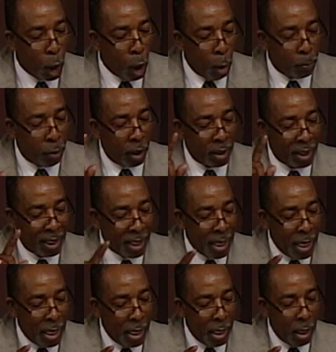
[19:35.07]
but
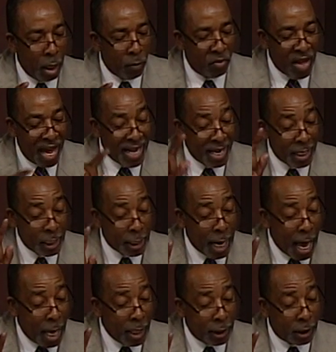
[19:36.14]
he that
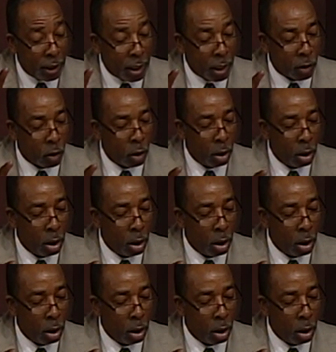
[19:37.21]
acknowledges